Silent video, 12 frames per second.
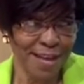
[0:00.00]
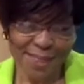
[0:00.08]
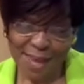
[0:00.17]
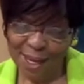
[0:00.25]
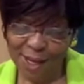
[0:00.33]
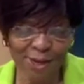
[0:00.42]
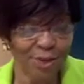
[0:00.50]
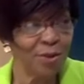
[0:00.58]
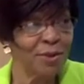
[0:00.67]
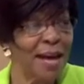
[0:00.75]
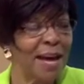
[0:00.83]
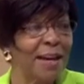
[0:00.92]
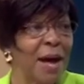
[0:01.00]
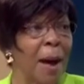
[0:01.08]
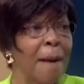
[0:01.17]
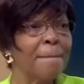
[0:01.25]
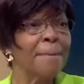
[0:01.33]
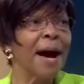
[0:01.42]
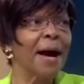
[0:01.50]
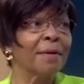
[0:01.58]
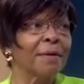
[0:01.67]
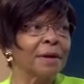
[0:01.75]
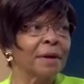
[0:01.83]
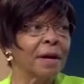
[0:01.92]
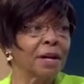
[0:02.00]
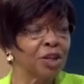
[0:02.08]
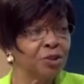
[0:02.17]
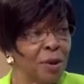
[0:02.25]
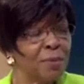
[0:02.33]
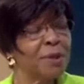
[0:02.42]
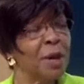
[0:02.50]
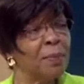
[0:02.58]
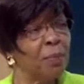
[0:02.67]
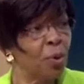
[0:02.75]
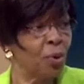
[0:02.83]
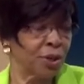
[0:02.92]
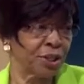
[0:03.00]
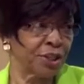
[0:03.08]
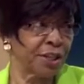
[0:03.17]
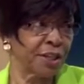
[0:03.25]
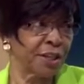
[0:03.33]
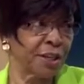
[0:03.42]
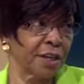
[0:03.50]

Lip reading: And they can do that by contributing a portion